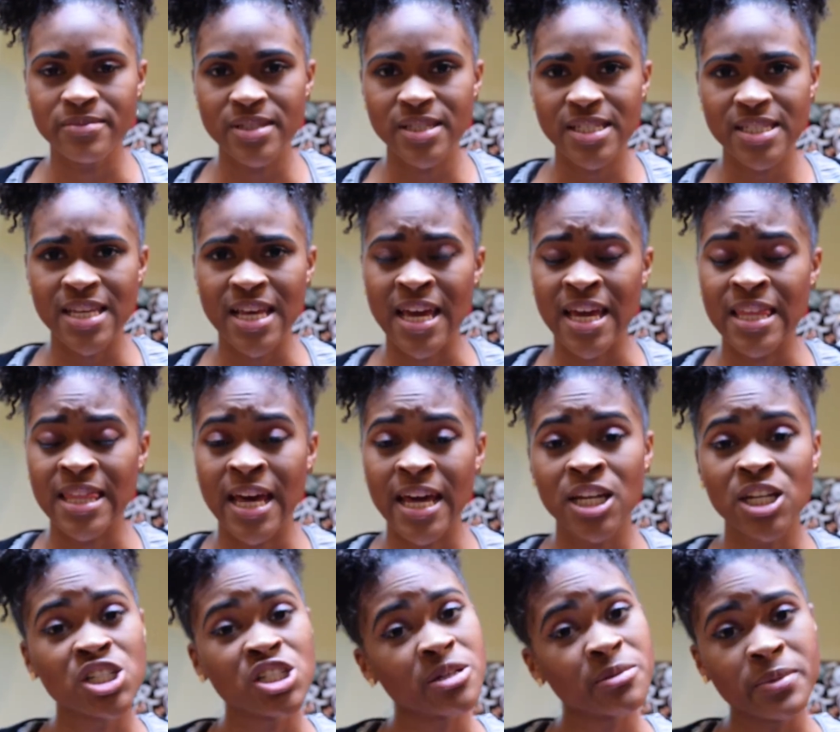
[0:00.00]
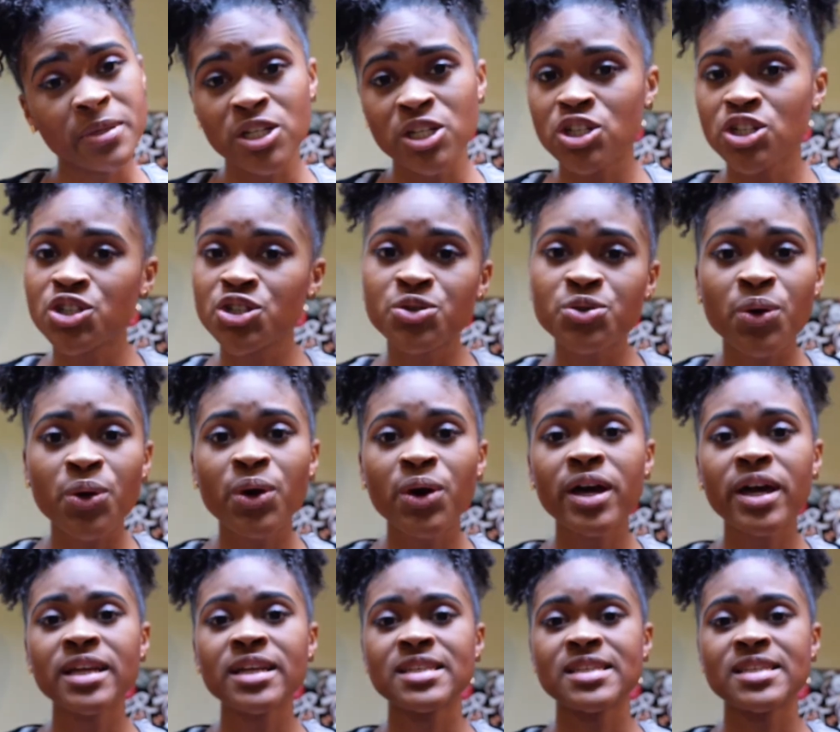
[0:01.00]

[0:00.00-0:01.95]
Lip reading: saying that it should be destroyed,